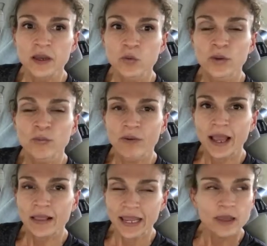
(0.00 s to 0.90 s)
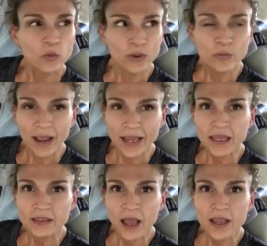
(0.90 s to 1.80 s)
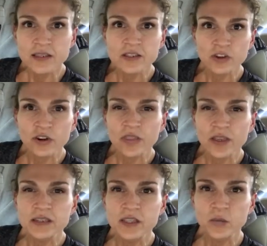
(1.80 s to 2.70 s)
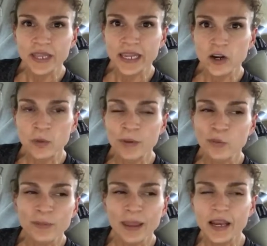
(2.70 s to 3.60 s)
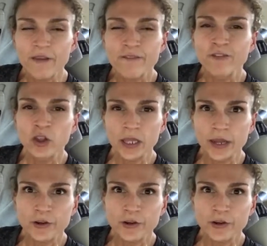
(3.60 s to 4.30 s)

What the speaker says: we recognize certain things that we hear, but we may not fully